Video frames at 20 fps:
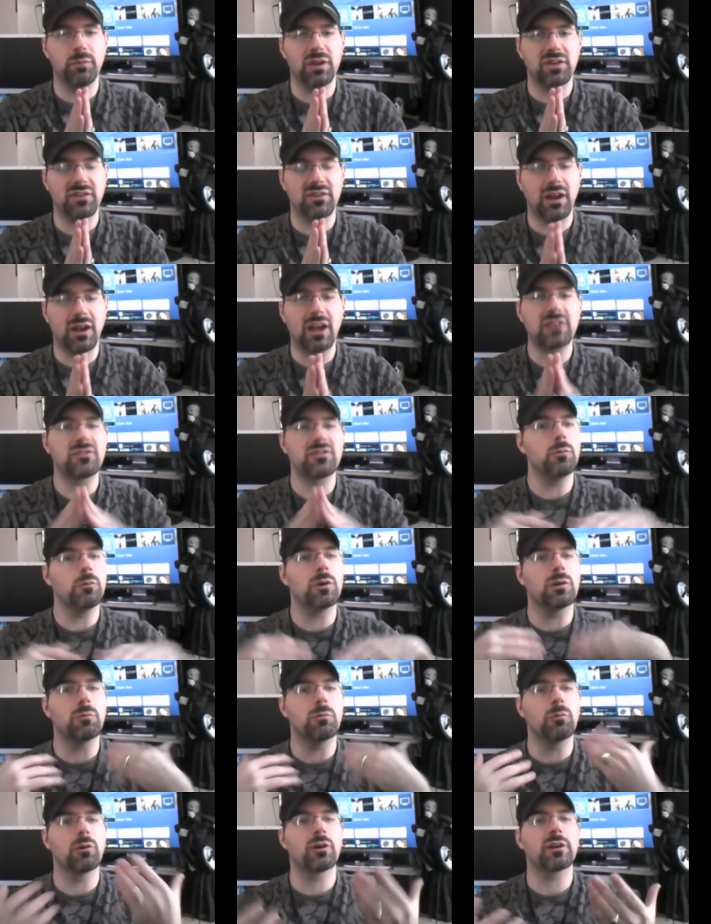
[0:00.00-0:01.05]
because I actually
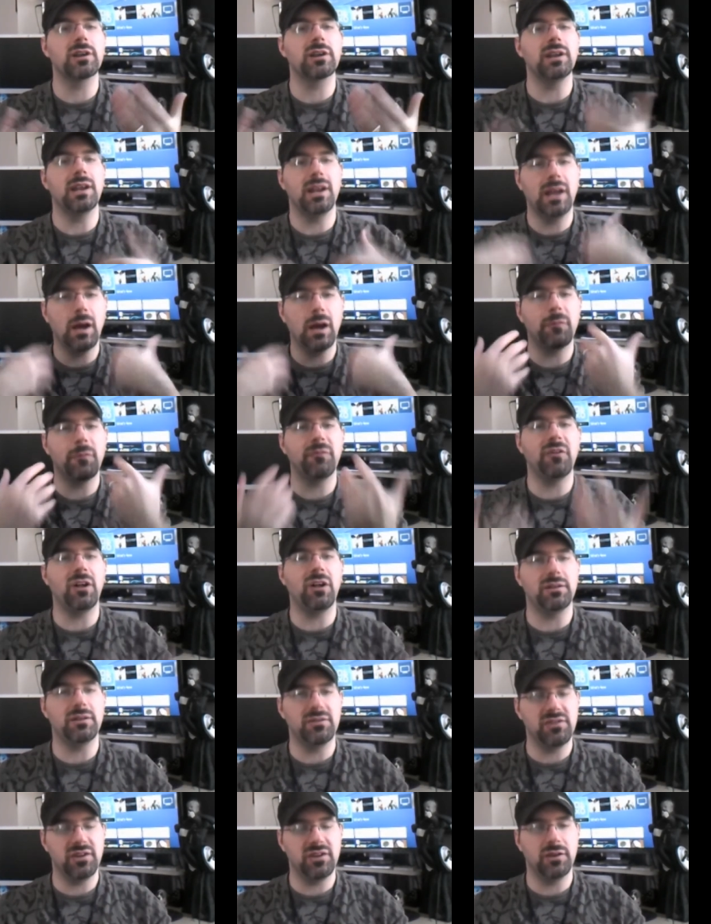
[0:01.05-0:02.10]
want to work it and help
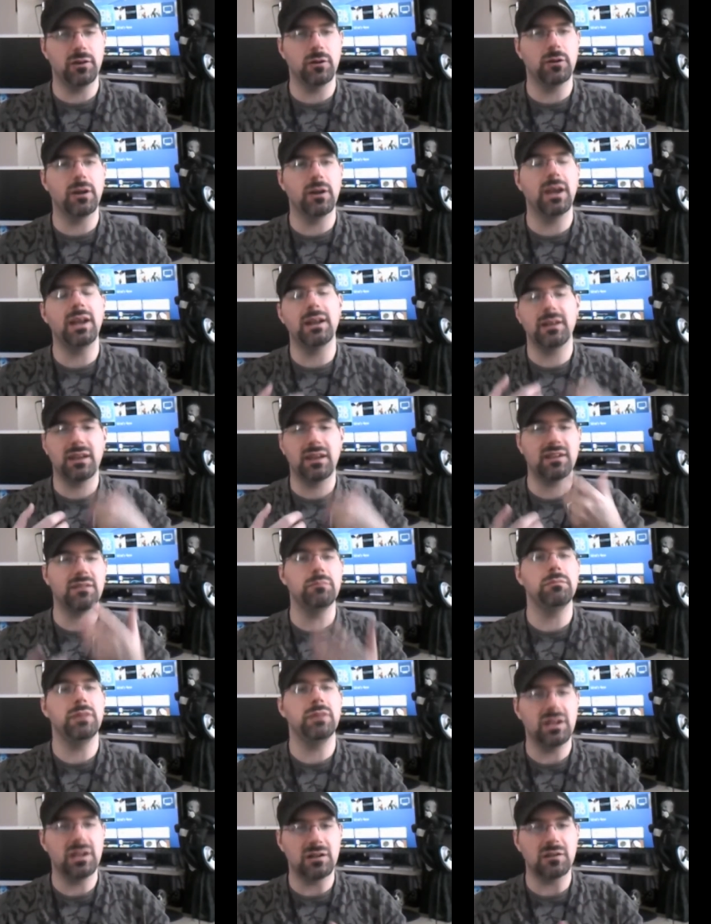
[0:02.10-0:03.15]
volunteer and get to
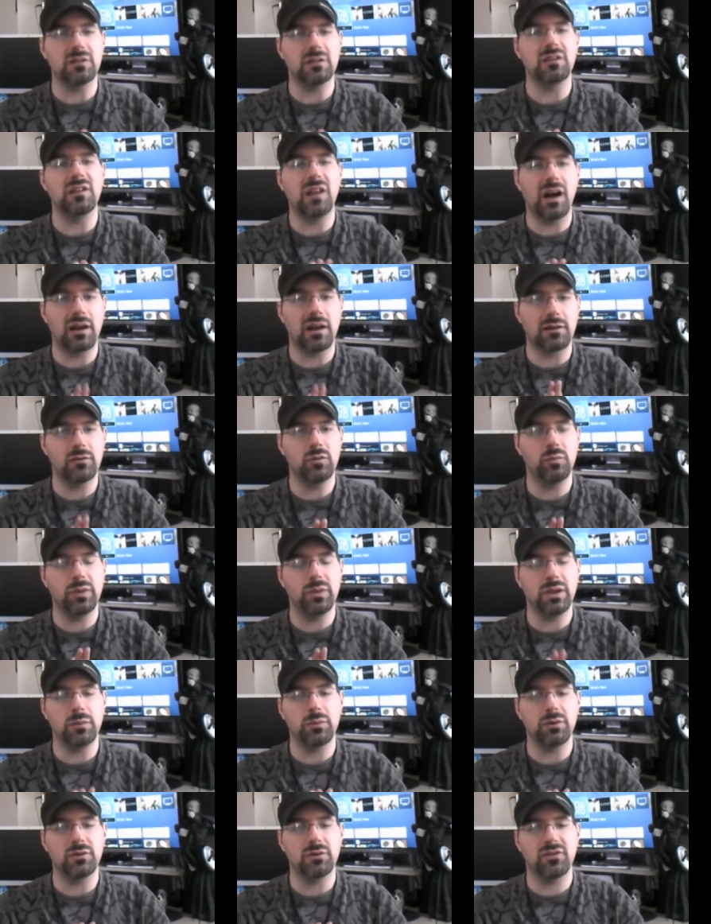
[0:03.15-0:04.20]
meet a lot of new
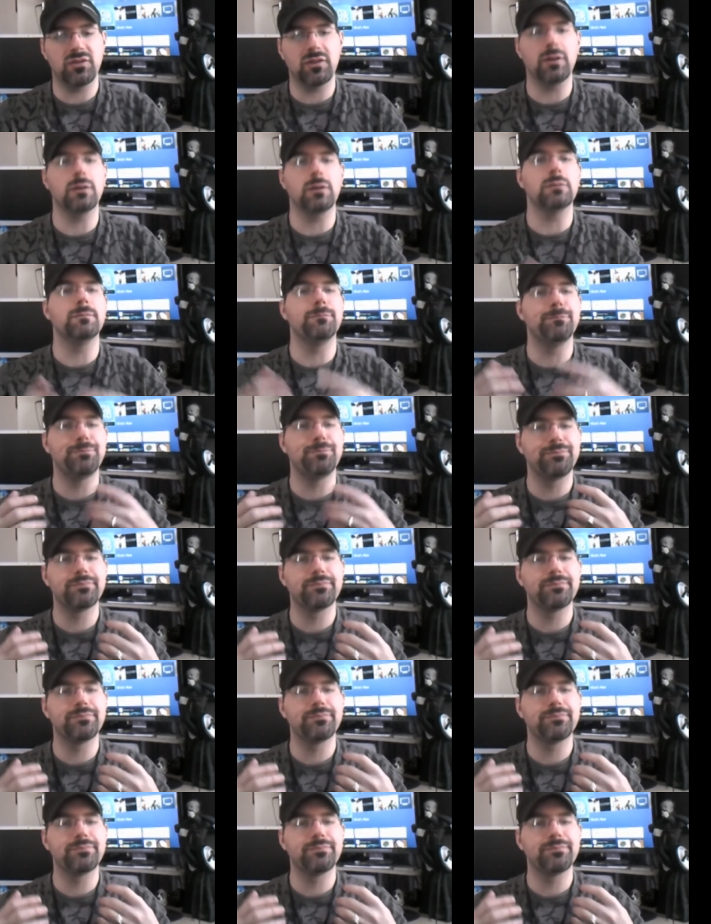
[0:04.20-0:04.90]
people. So